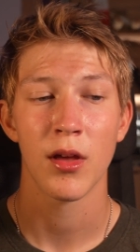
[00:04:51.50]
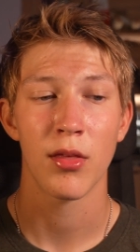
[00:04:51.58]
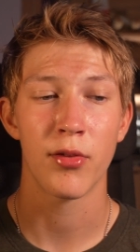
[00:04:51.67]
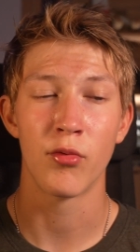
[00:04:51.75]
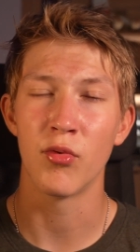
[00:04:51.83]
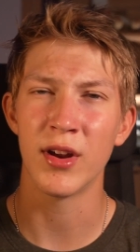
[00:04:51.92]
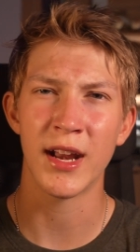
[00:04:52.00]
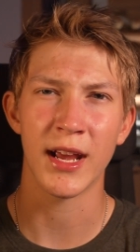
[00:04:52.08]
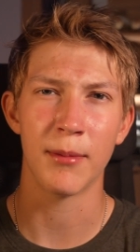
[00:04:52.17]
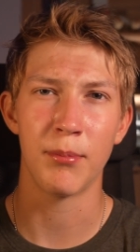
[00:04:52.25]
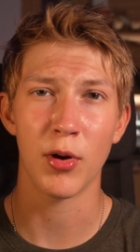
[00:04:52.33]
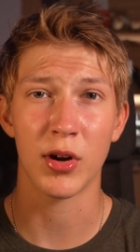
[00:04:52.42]
through reading
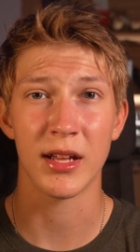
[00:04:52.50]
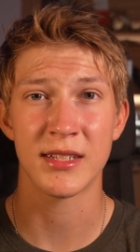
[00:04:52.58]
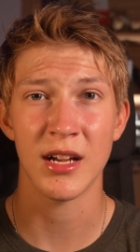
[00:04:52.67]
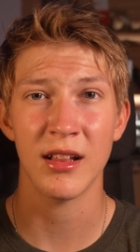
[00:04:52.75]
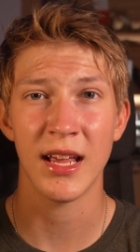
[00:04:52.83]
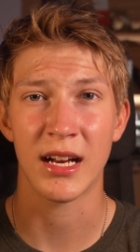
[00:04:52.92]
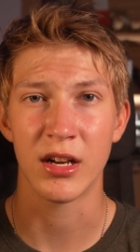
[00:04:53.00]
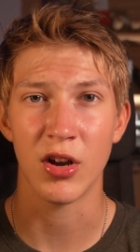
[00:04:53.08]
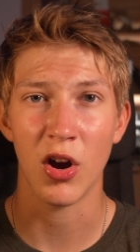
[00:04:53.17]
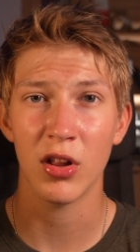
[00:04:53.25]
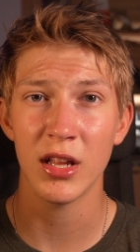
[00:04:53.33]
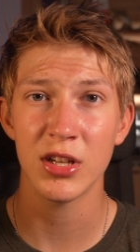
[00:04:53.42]
a book. It's not like
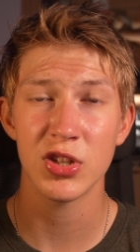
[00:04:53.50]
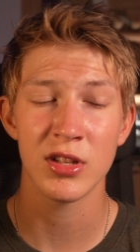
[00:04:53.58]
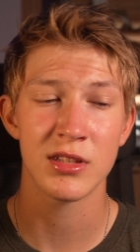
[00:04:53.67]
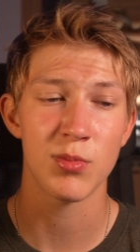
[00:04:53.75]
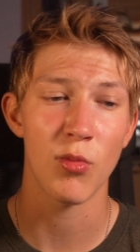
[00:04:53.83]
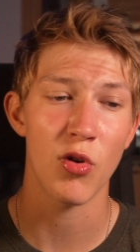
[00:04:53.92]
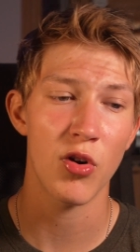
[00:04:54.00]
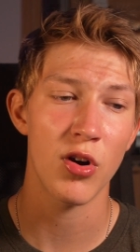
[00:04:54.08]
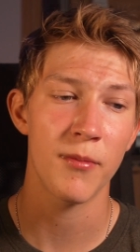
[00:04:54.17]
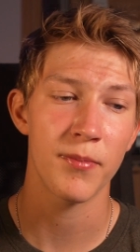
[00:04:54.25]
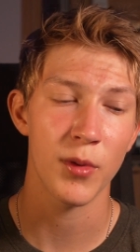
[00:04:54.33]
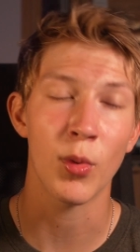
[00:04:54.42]
knowledge. It's
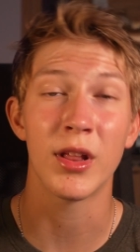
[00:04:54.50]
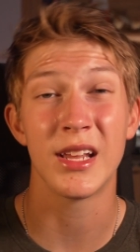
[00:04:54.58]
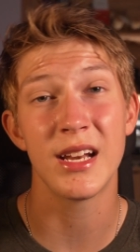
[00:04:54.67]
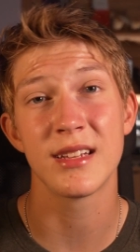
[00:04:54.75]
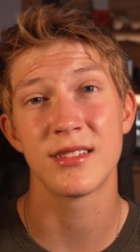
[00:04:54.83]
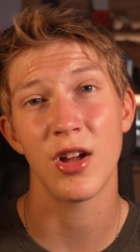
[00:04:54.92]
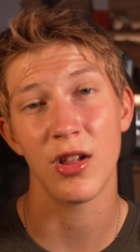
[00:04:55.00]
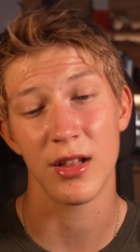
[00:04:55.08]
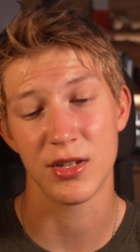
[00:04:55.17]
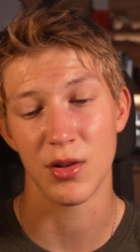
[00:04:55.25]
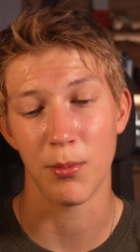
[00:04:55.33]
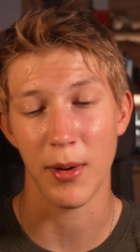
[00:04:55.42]
more, well, it is
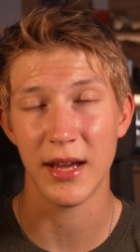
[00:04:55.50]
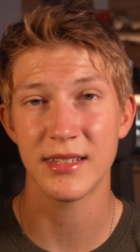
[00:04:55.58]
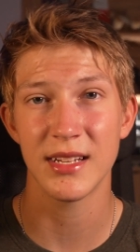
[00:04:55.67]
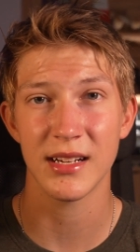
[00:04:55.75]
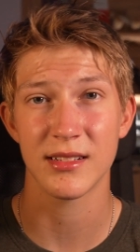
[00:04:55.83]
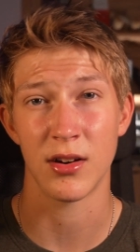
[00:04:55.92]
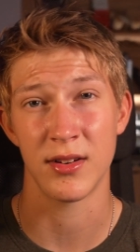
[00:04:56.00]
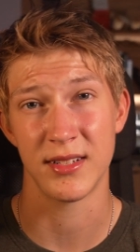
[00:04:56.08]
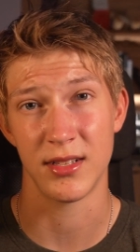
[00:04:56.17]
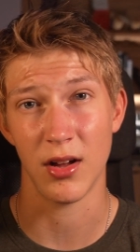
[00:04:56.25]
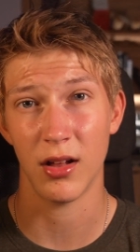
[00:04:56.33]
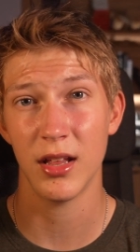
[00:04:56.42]
knowledge. The basics are
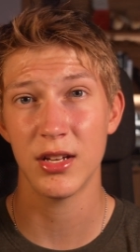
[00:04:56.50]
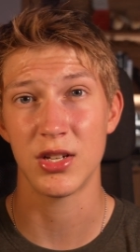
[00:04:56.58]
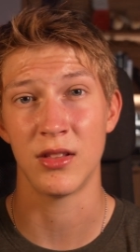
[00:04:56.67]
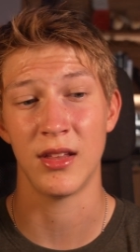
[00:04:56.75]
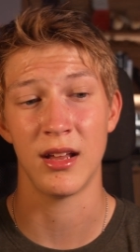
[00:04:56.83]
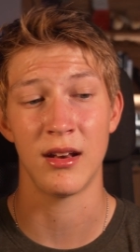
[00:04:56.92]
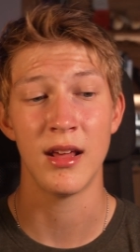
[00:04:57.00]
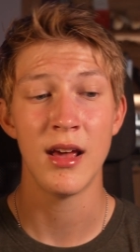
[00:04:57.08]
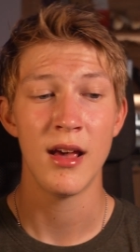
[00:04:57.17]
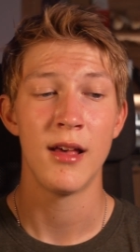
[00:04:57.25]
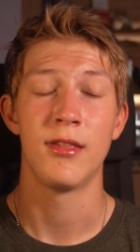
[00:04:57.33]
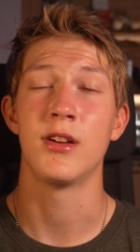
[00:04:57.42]
knowledge, and then
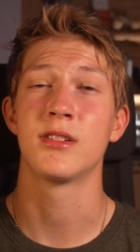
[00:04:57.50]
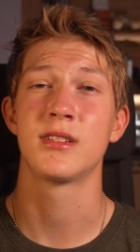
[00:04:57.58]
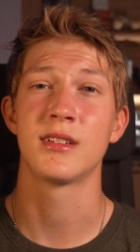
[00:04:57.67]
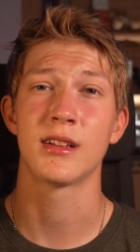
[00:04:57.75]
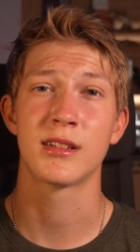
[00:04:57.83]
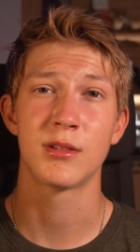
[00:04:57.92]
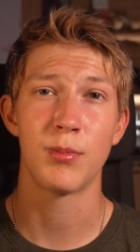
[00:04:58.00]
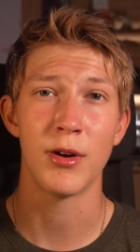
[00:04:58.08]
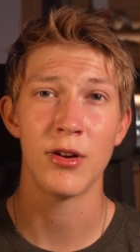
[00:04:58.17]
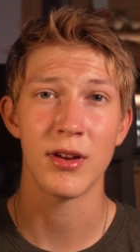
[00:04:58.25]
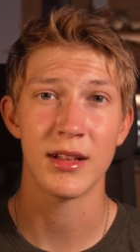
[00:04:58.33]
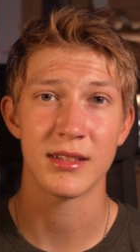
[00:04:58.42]
there's this
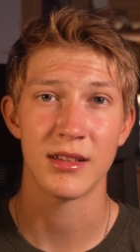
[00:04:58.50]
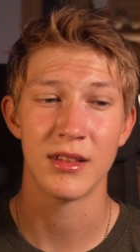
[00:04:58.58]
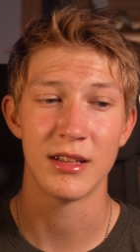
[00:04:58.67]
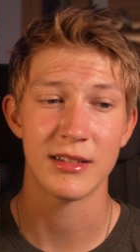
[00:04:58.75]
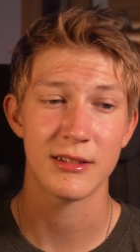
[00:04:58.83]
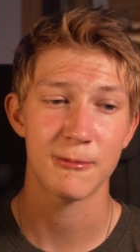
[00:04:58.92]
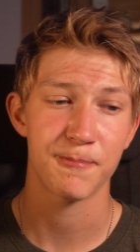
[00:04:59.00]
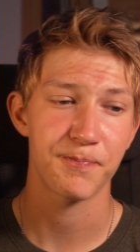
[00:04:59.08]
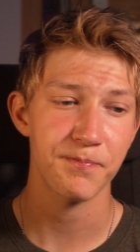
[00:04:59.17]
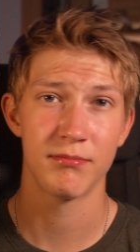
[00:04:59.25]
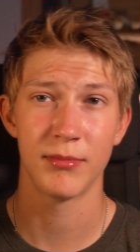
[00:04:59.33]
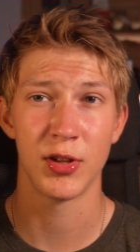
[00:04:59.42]
experience and this
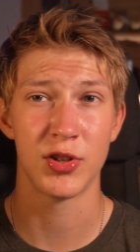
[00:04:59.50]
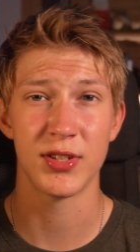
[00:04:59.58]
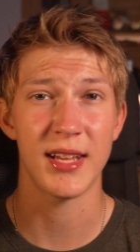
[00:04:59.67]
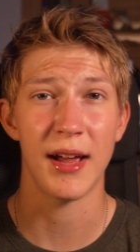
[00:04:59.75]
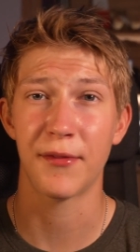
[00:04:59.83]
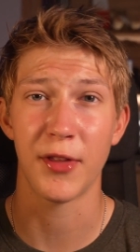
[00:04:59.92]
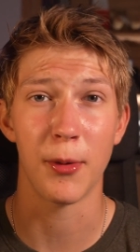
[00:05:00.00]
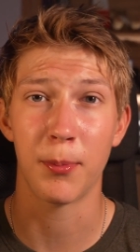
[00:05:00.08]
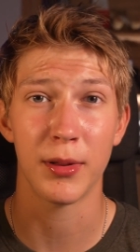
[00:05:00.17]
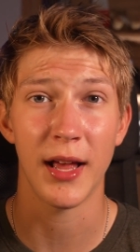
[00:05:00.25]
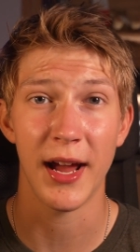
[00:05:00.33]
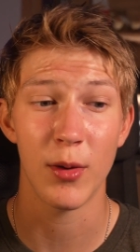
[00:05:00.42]
you just have to
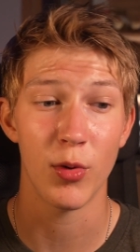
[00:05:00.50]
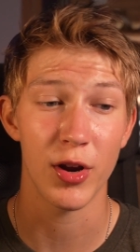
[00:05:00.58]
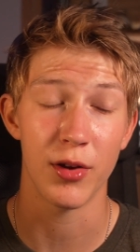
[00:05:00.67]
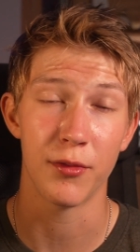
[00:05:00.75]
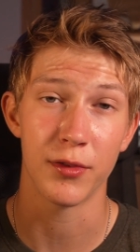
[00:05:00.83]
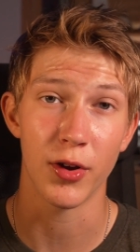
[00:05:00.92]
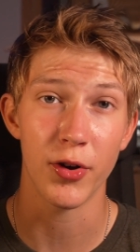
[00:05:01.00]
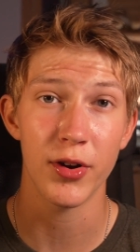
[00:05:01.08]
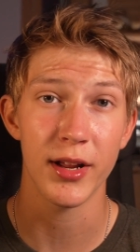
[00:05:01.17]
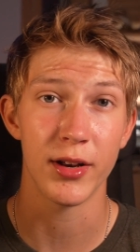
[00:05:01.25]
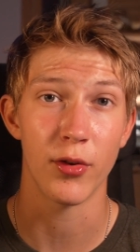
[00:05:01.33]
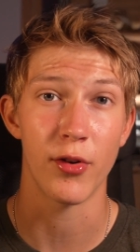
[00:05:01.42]
apply what you've
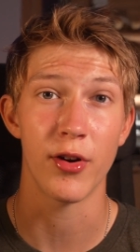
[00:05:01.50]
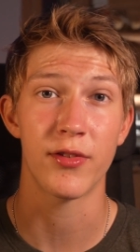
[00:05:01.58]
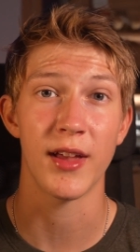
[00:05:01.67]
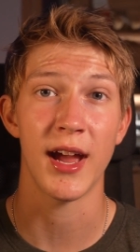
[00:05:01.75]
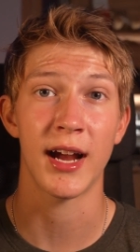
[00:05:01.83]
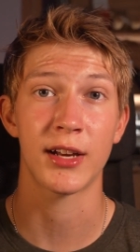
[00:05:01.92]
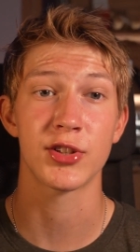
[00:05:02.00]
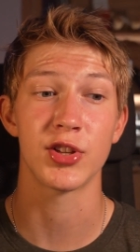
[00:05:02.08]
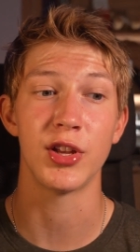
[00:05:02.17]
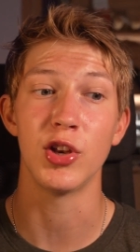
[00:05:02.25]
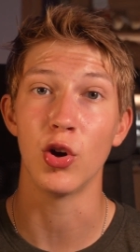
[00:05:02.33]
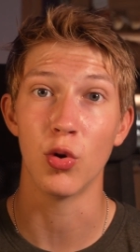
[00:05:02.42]
learned in order to
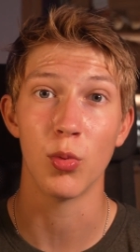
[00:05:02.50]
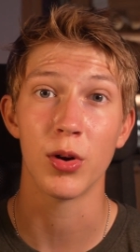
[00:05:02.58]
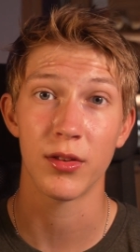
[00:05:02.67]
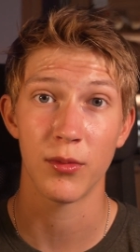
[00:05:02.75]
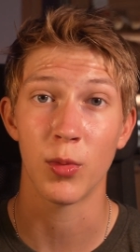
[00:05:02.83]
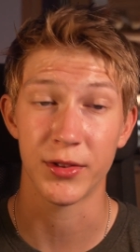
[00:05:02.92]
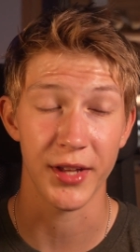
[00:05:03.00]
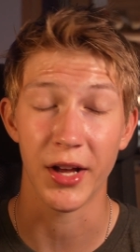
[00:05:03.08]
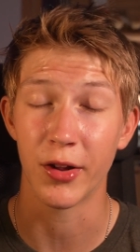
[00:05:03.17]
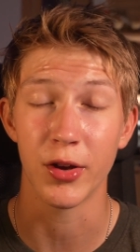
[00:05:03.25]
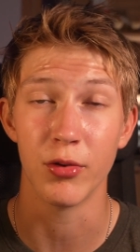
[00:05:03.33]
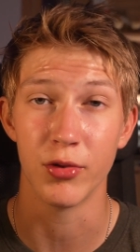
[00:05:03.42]
actually know what the
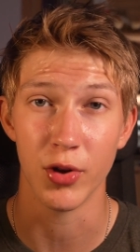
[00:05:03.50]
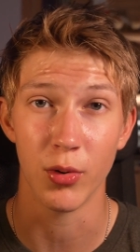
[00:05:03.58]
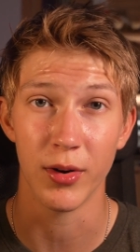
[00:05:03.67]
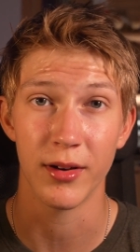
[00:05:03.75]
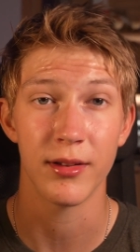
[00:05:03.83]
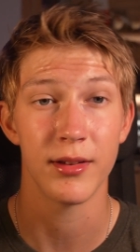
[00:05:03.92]
hell you're doing.